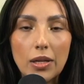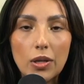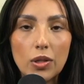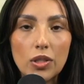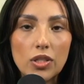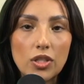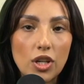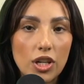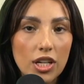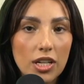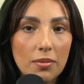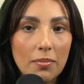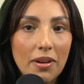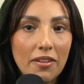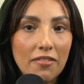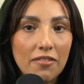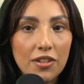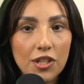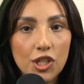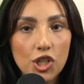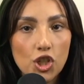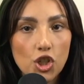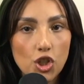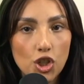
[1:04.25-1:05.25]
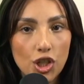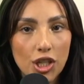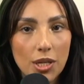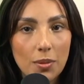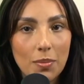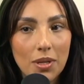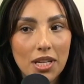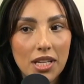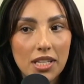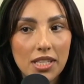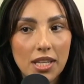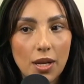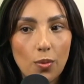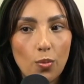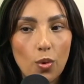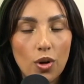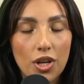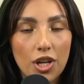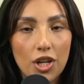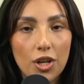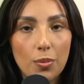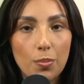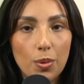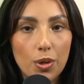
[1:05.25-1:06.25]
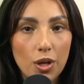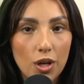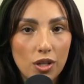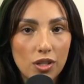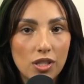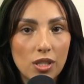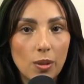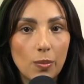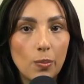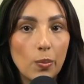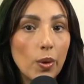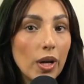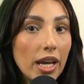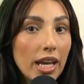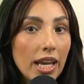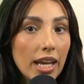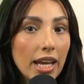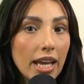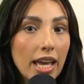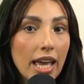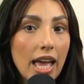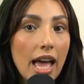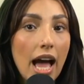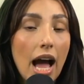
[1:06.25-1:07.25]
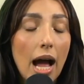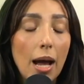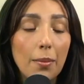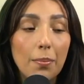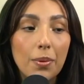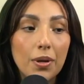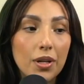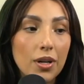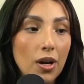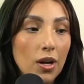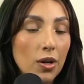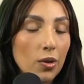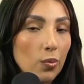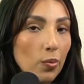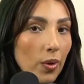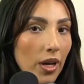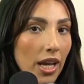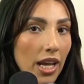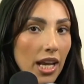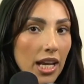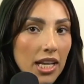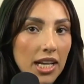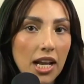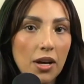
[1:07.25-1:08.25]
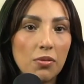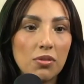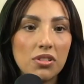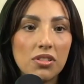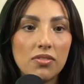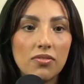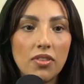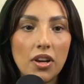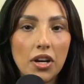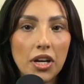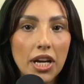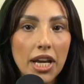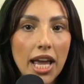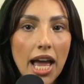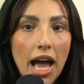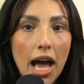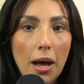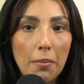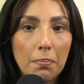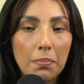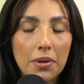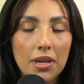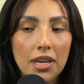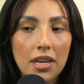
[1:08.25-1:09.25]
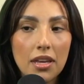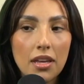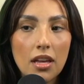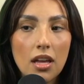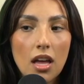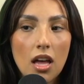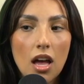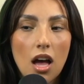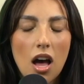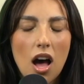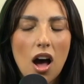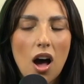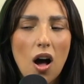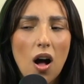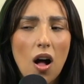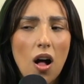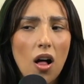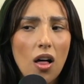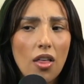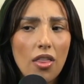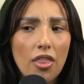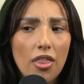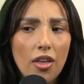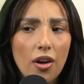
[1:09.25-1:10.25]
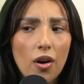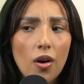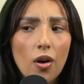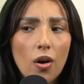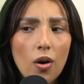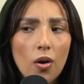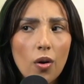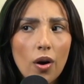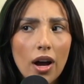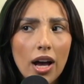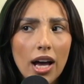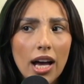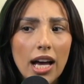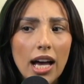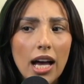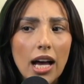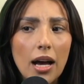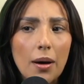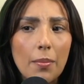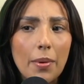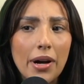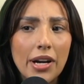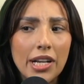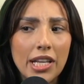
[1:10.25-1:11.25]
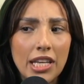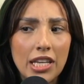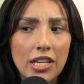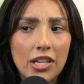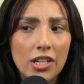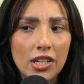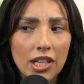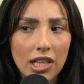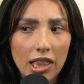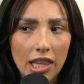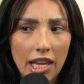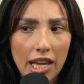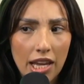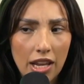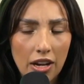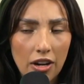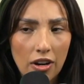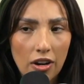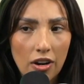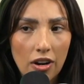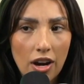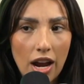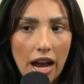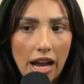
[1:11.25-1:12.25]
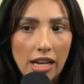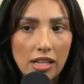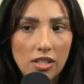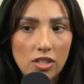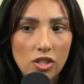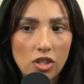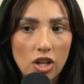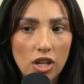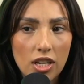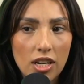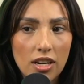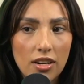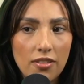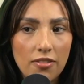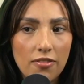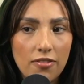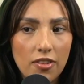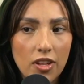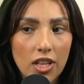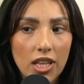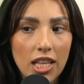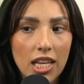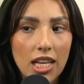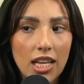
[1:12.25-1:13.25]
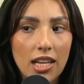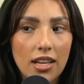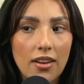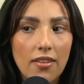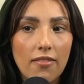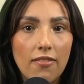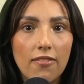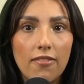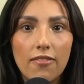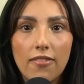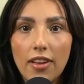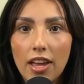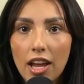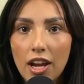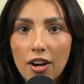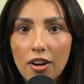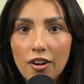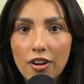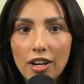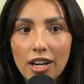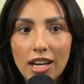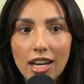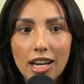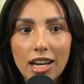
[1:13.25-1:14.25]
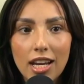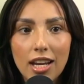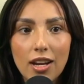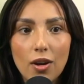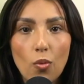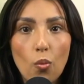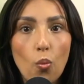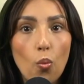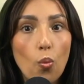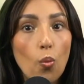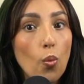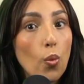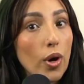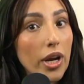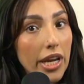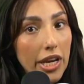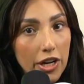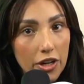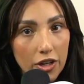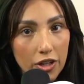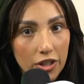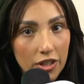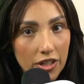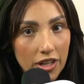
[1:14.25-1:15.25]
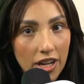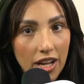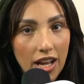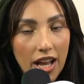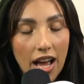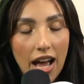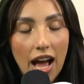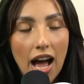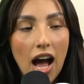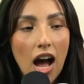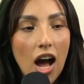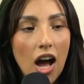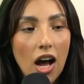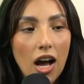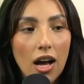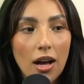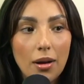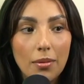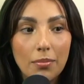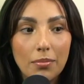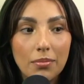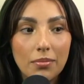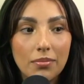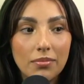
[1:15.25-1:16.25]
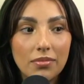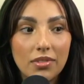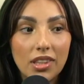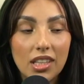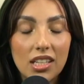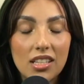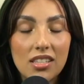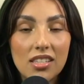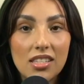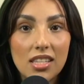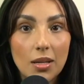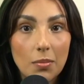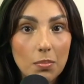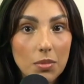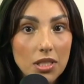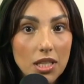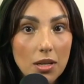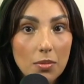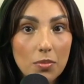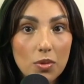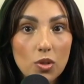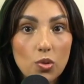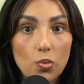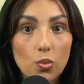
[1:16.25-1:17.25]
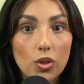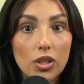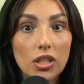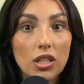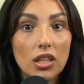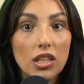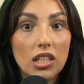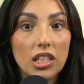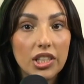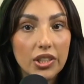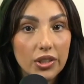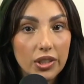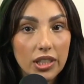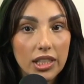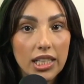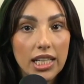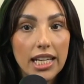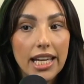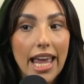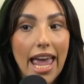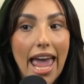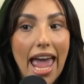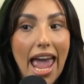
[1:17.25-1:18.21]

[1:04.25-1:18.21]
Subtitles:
started my fitness journey because I wanted to put on some weight. I put on weight and I was very happy. Although about a year later, I started feeling very weird. The symptoms were literally